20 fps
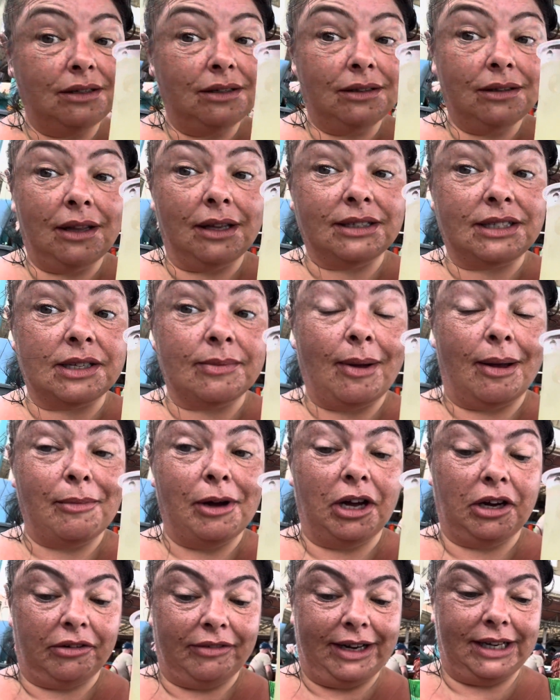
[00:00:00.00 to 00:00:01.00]
This is my
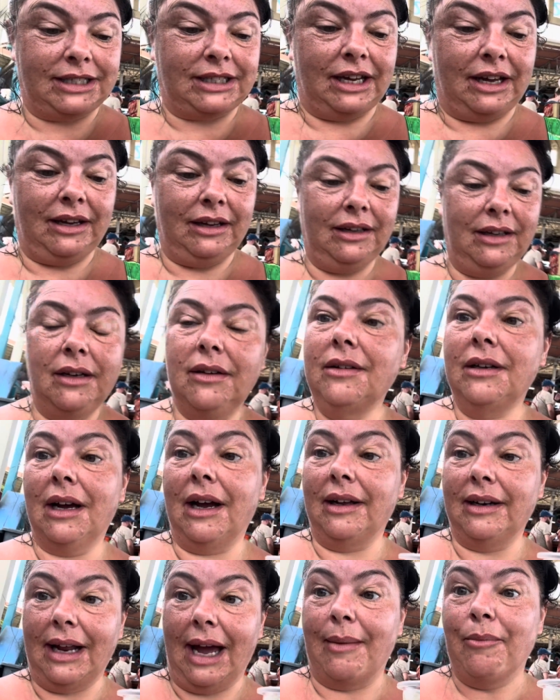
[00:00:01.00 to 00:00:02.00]
margarita,
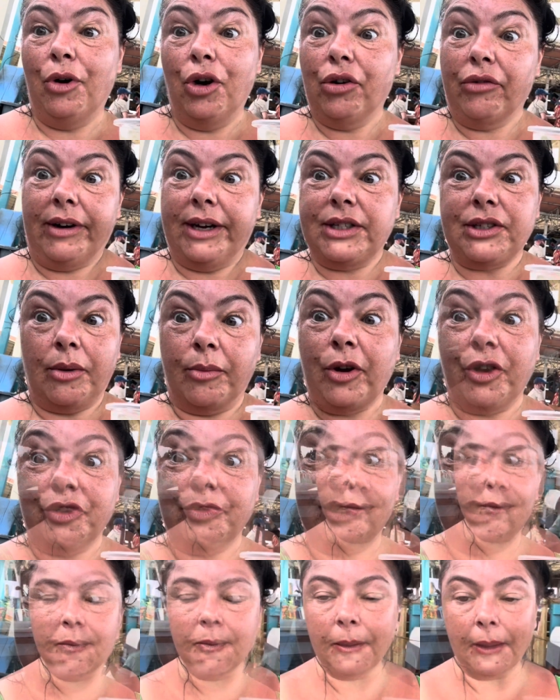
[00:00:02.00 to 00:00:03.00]
and I'm hungry, so I'm going to eat.